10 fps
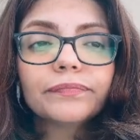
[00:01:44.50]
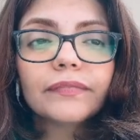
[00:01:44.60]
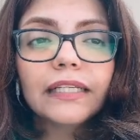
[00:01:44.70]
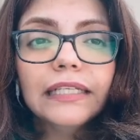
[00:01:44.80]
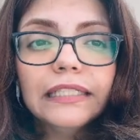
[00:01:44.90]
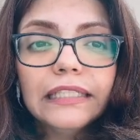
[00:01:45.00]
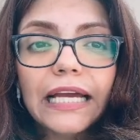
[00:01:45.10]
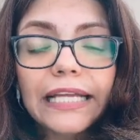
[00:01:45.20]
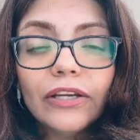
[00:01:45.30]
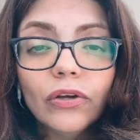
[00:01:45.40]

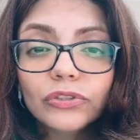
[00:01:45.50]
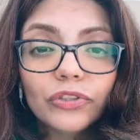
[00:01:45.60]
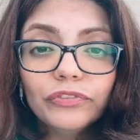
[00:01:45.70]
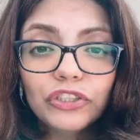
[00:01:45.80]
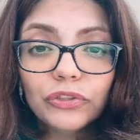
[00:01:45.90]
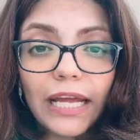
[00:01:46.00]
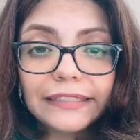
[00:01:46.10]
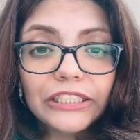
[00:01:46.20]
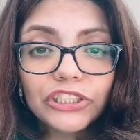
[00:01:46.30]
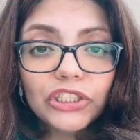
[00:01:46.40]
And also we should
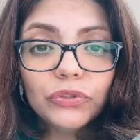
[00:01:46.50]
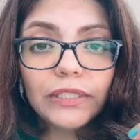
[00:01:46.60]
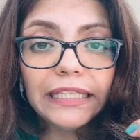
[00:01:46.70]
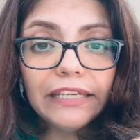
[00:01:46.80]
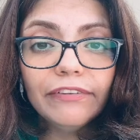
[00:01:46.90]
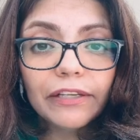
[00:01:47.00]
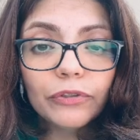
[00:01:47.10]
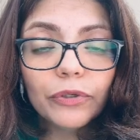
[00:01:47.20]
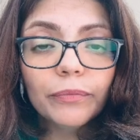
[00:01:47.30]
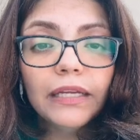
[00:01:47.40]
attention to the living
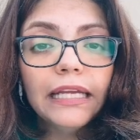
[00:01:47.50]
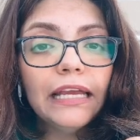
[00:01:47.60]
group.